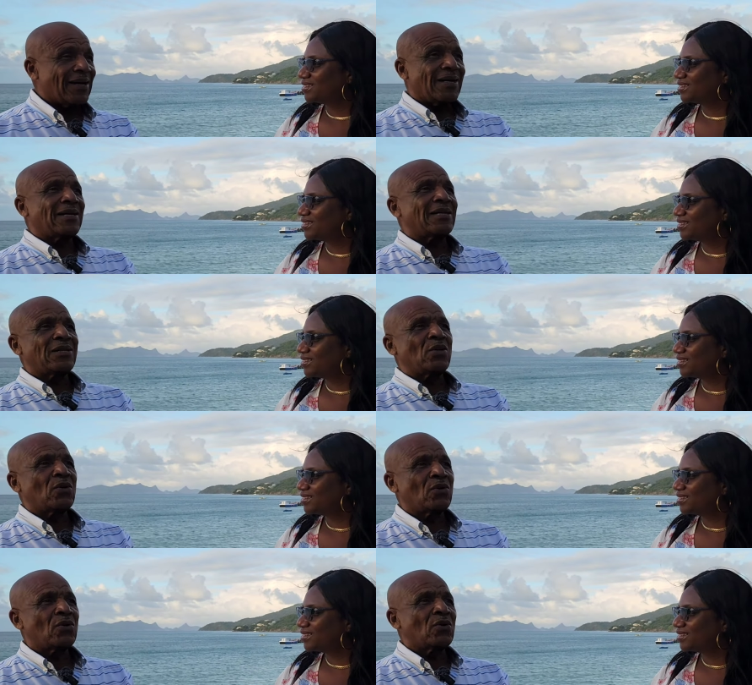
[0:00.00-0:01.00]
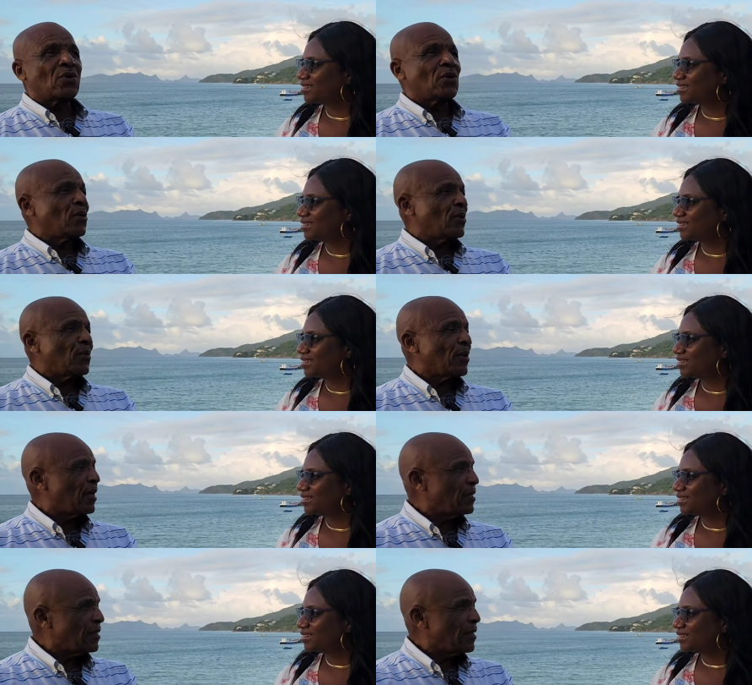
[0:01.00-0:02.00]
Speaker 1: and
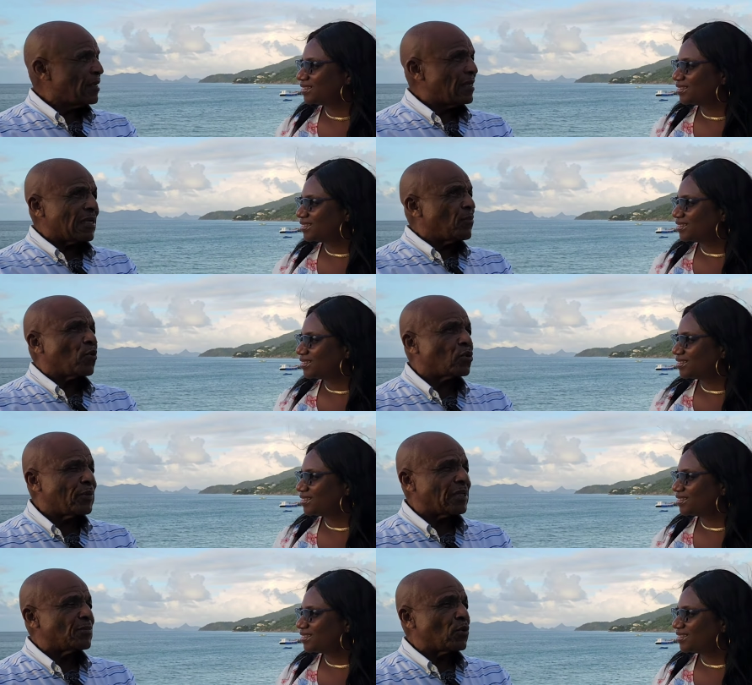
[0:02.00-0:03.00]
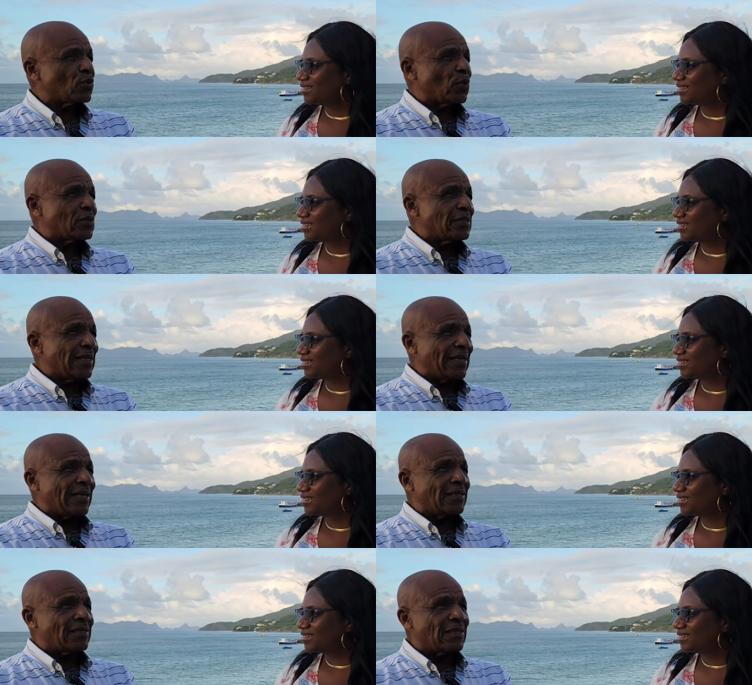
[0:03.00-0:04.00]
and, and not Moso because Moso wasn't there
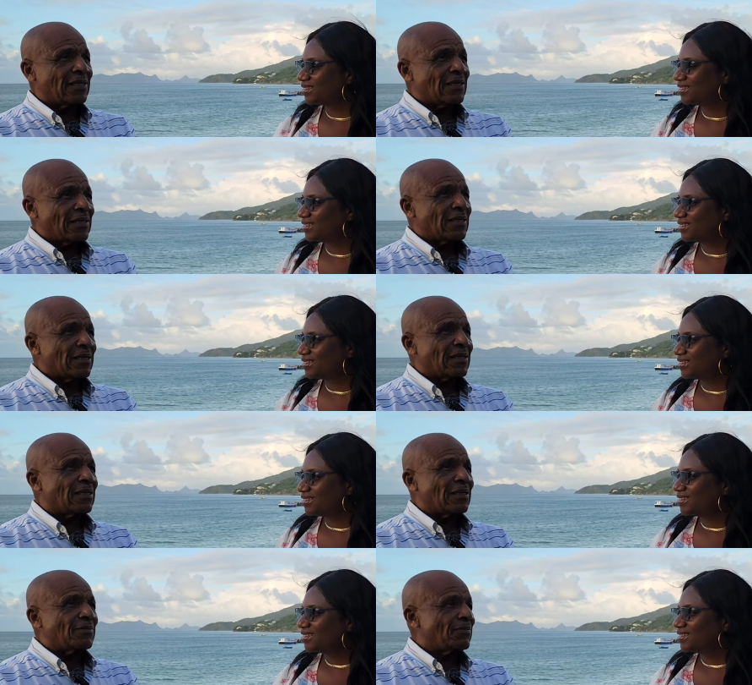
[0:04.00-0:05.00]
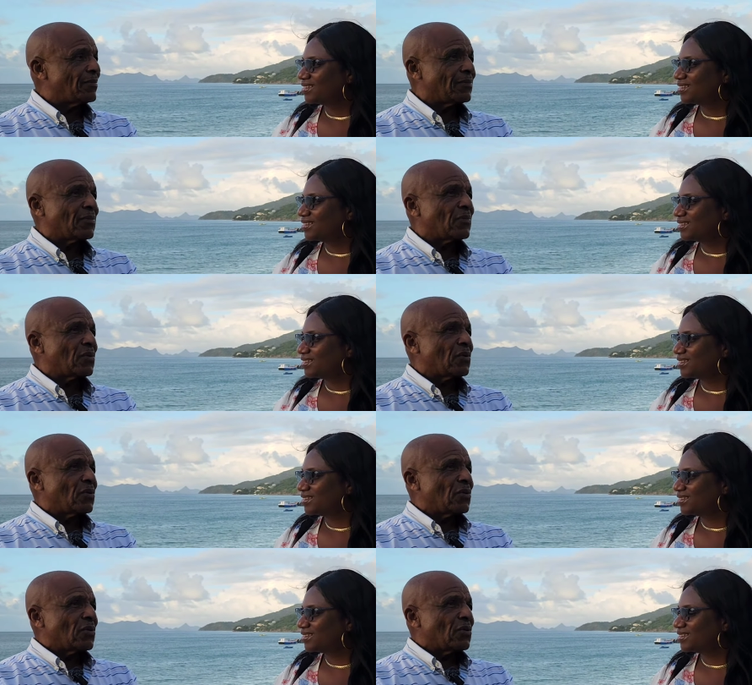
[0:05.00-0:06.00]
yet. Um,
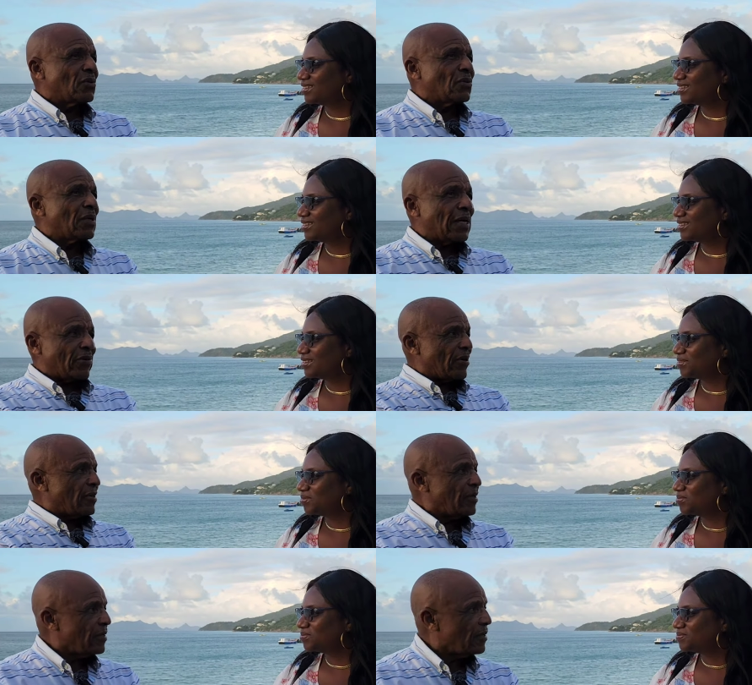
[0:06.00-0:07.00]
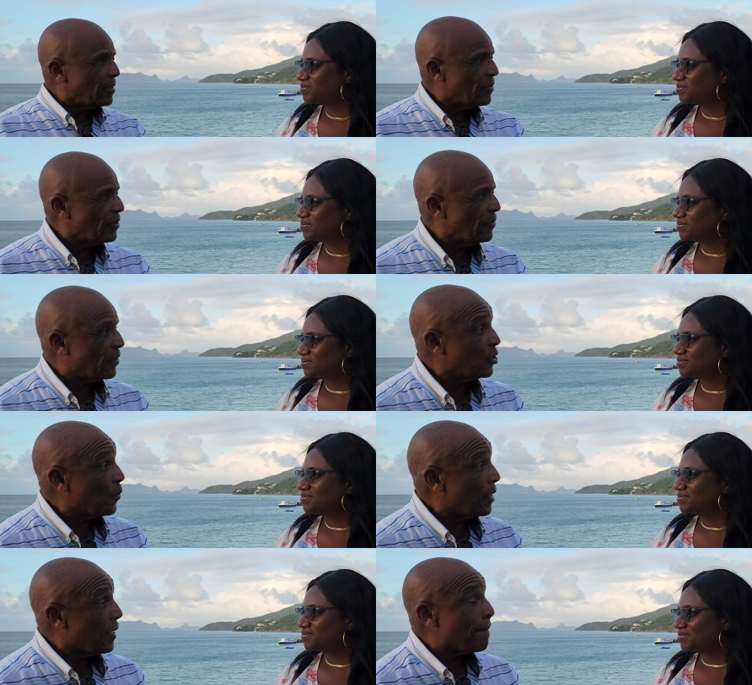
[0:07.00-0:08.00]
Aaron went
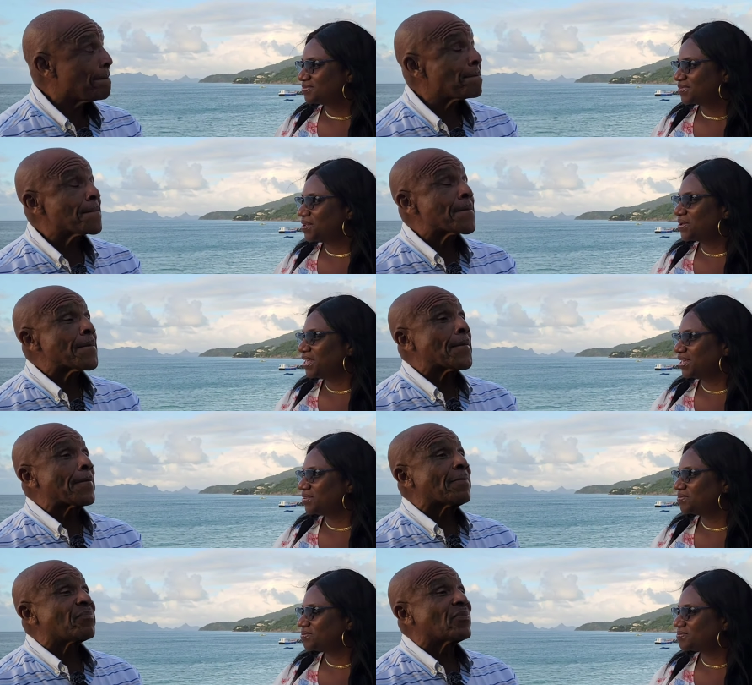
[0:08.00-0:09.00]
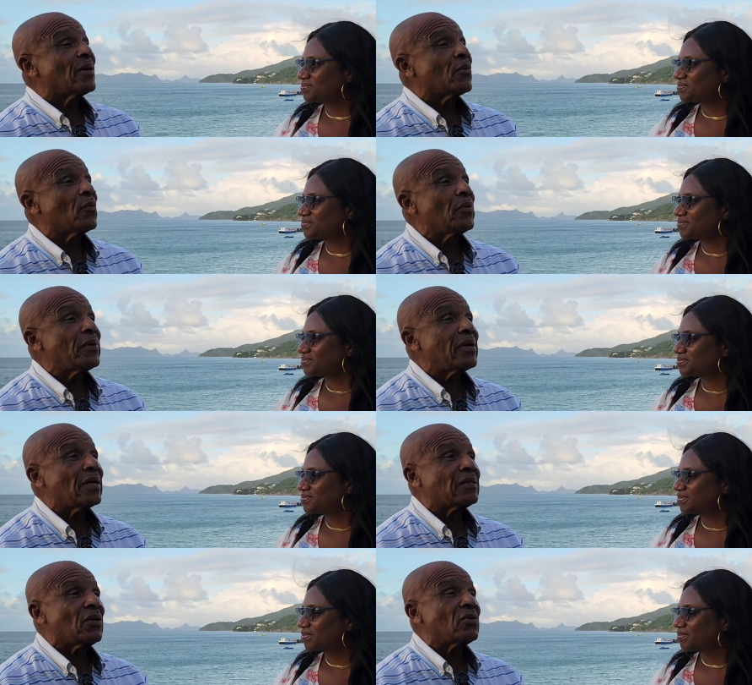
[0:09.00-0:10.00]
to play. When we
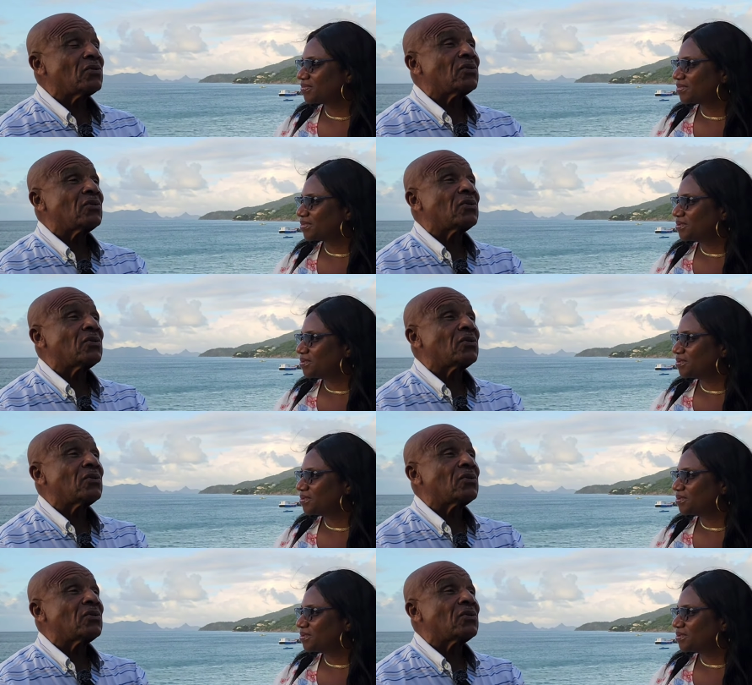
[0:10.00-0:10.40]
got down